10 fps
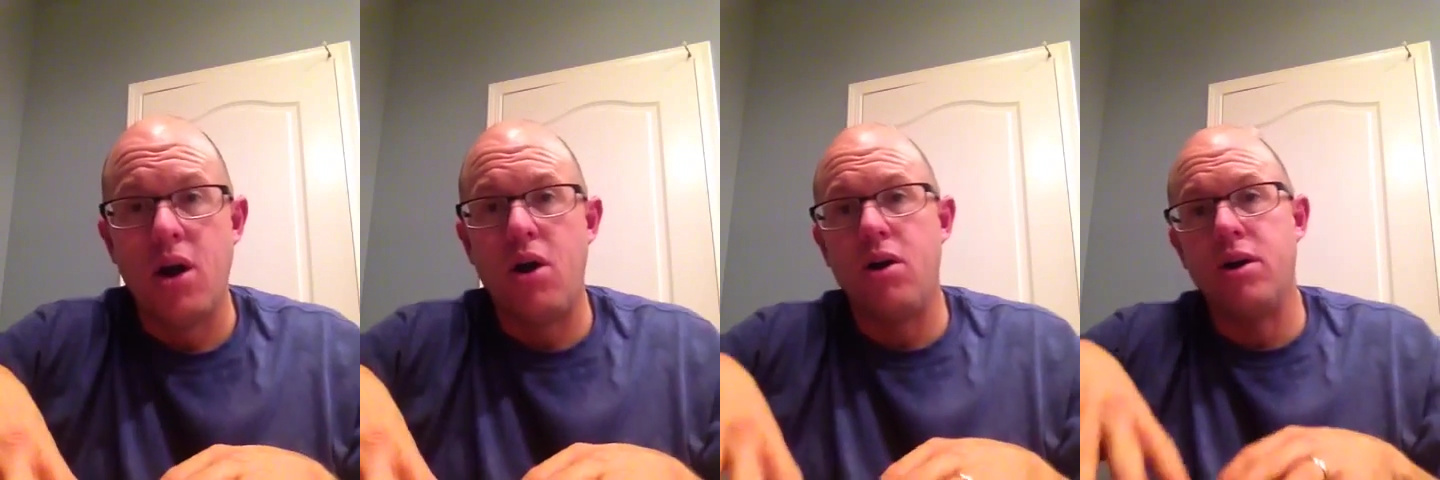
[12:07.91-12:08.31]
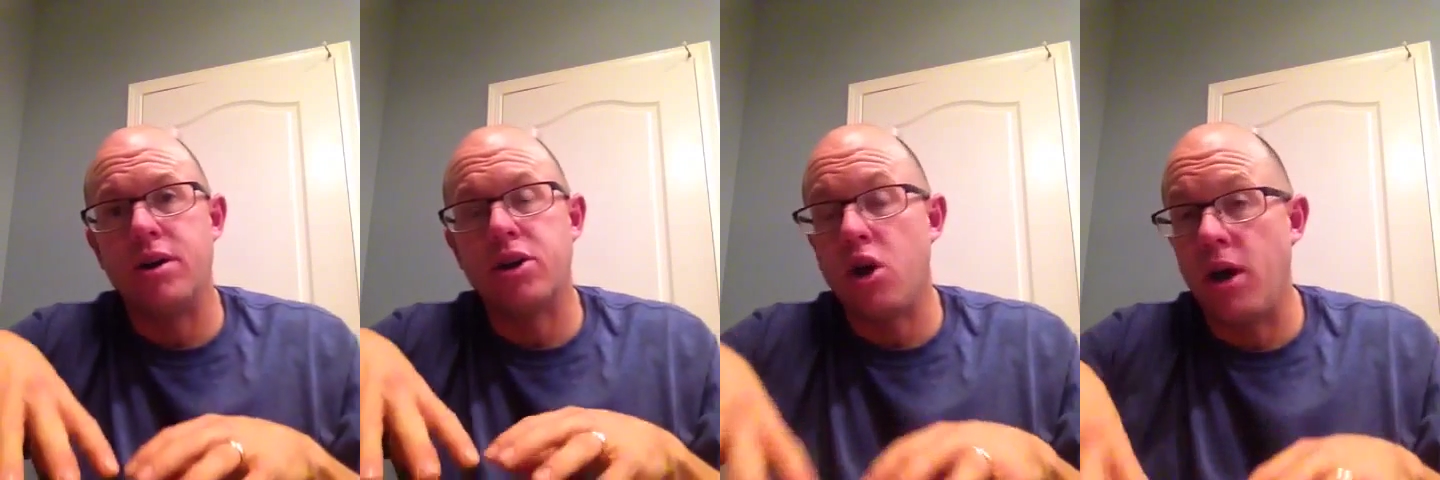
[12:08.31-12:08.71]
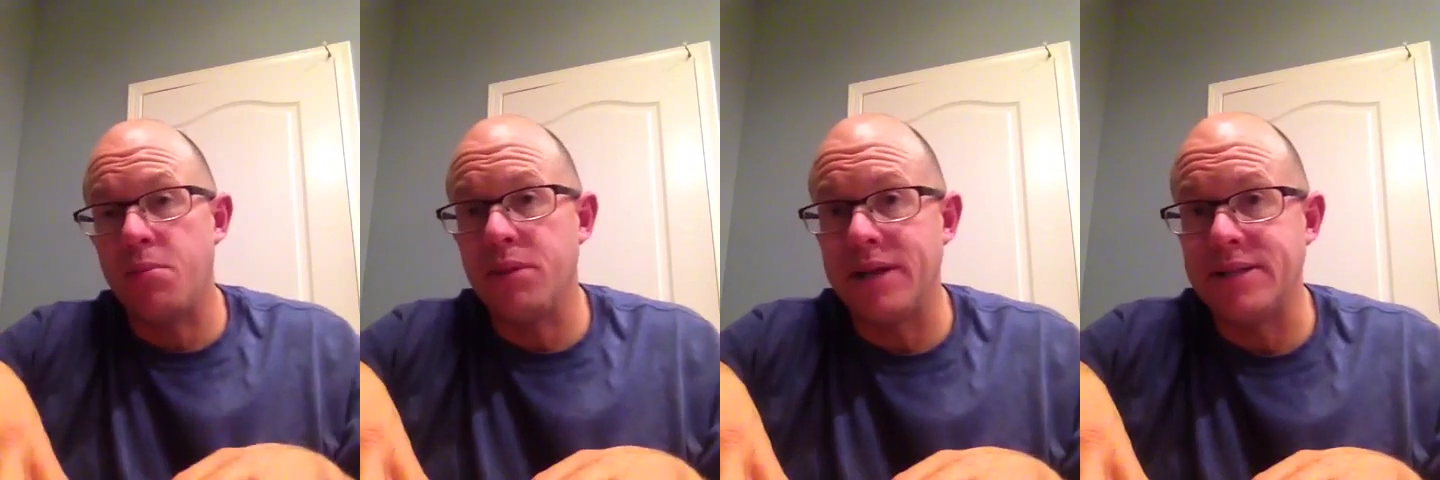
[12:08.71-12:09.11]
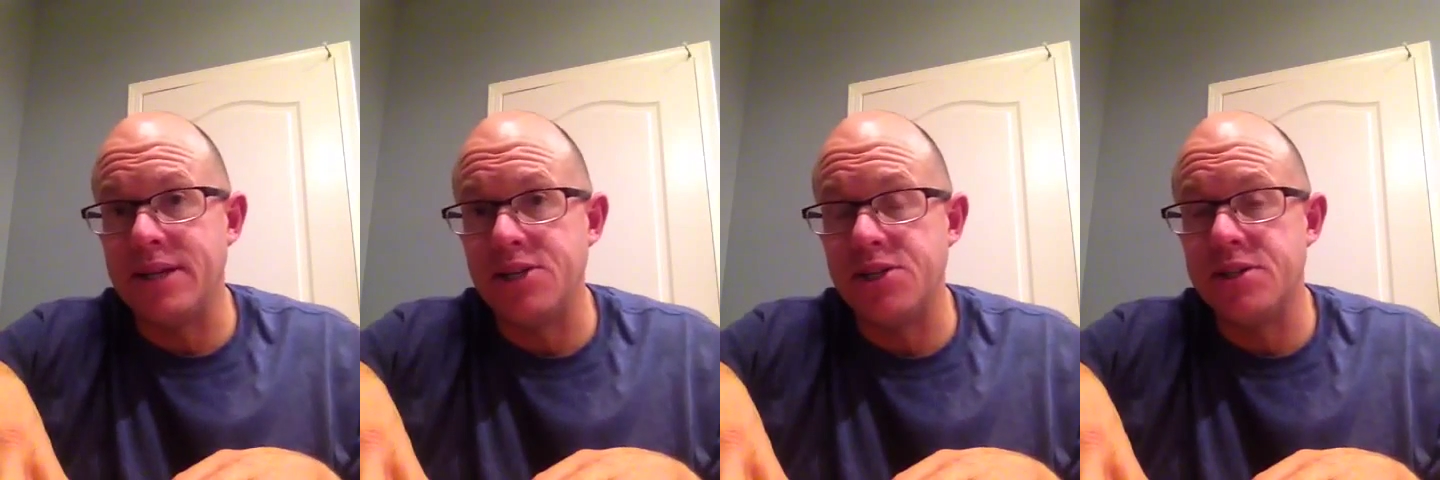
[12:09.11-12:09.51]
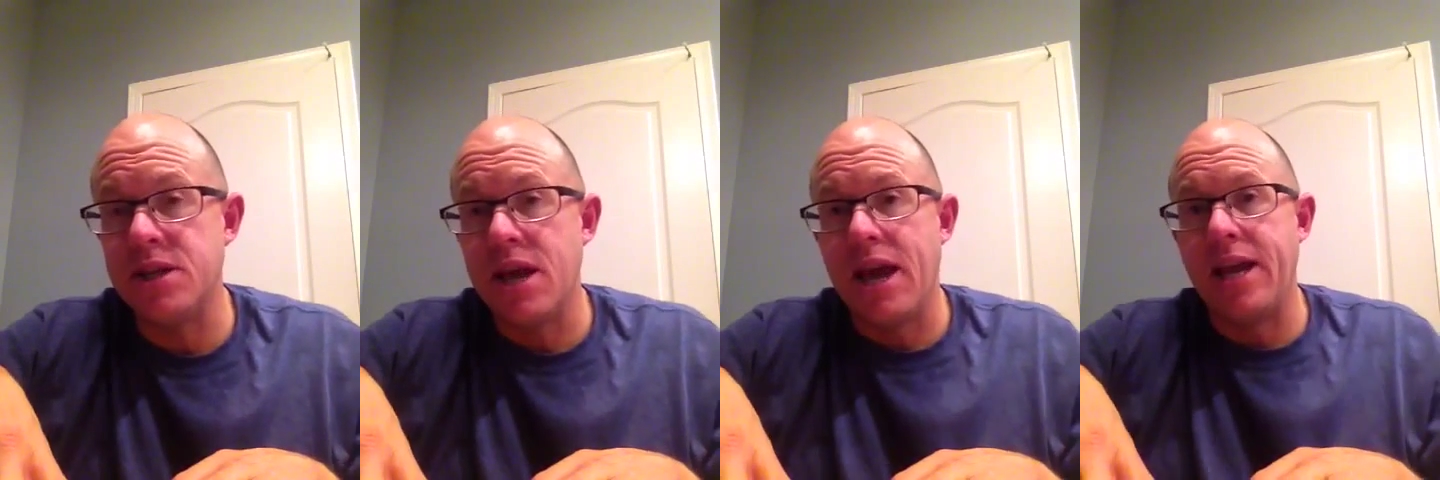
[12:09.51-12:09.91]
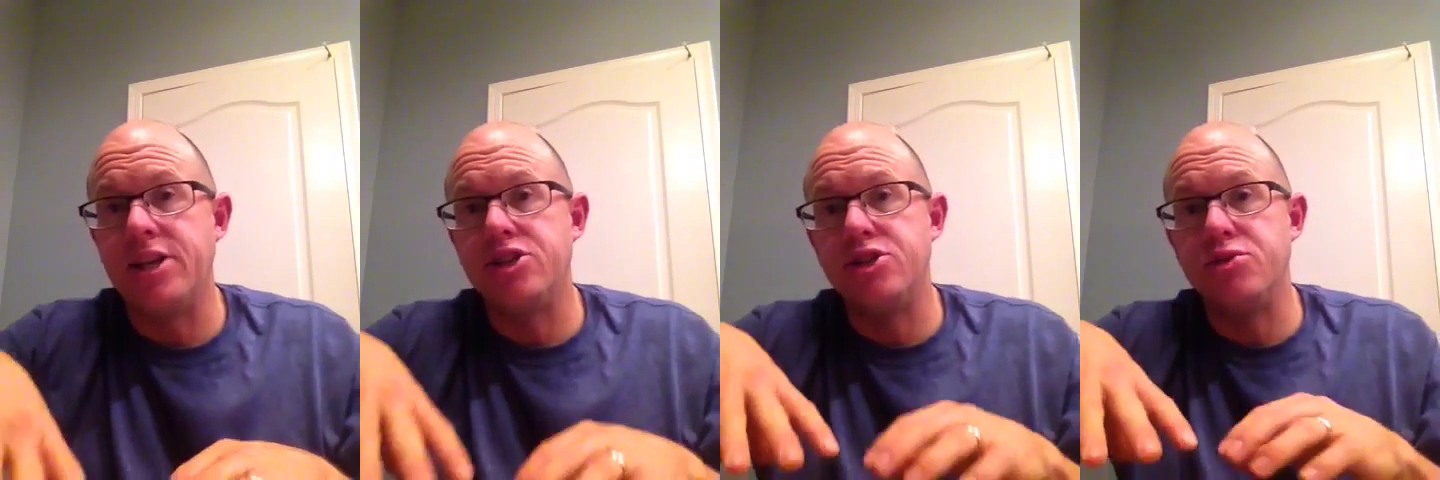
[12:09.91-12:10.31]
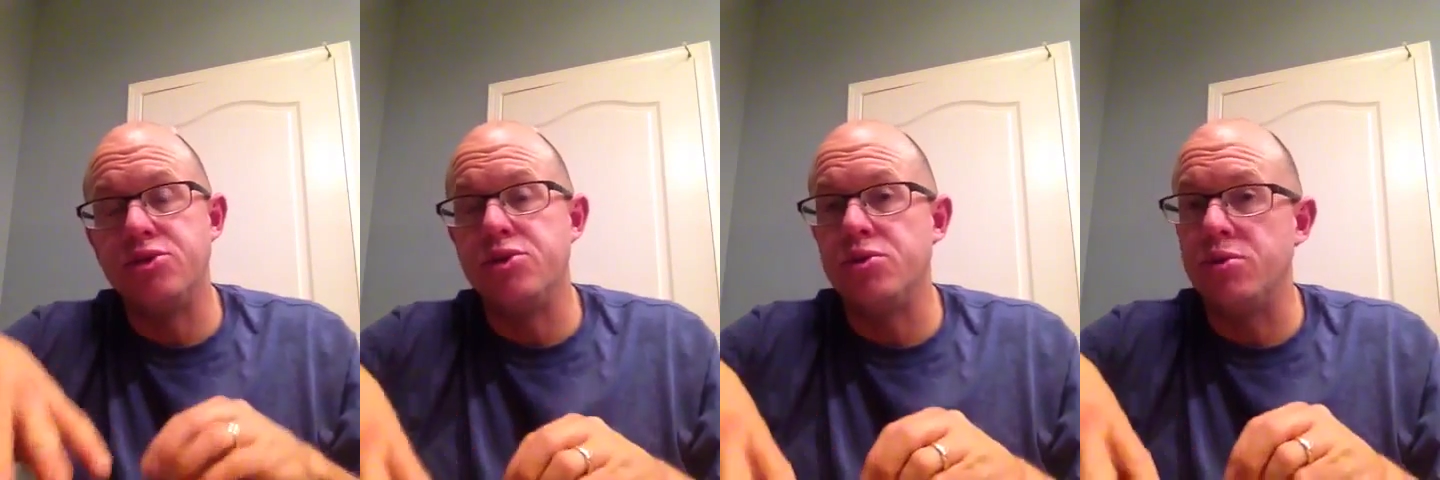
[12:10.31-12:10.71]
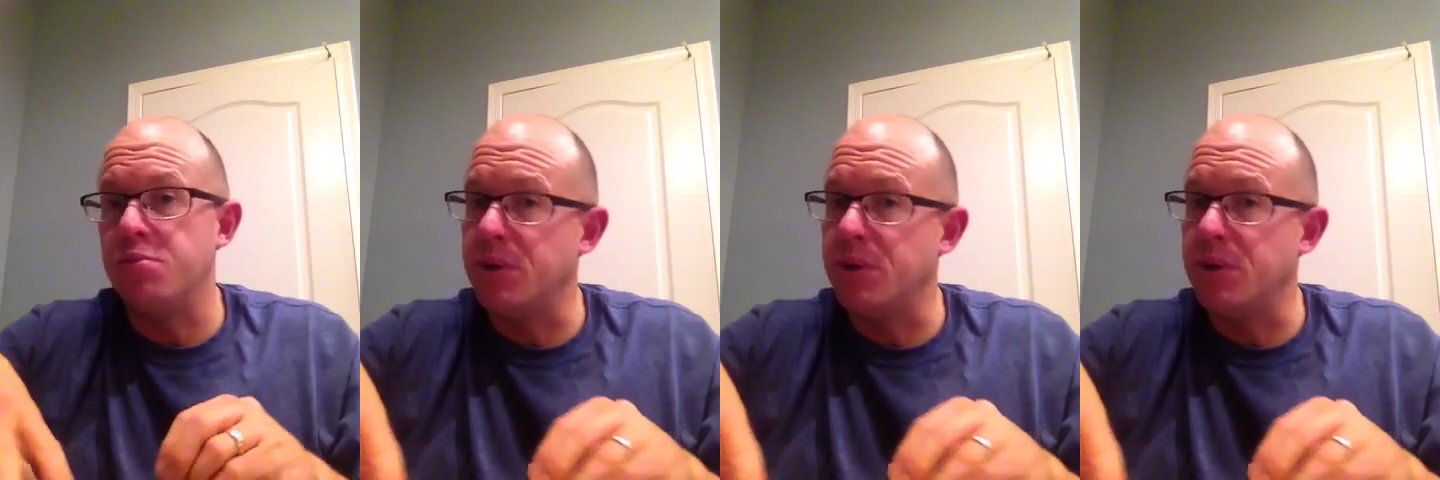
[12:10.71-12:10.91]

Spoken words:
on cotton plantations and to do